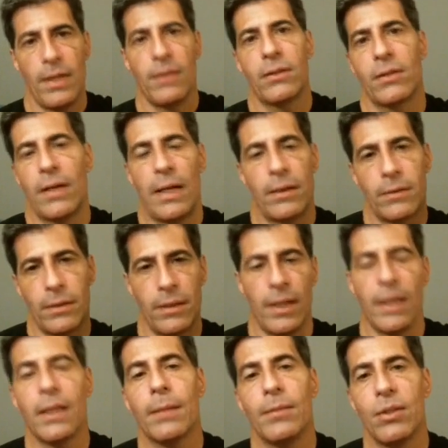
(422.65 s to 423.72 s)
in the cloud on
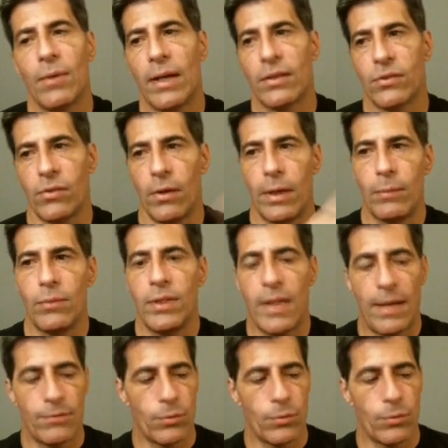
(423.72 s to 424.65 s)
A W S so I wouldn't have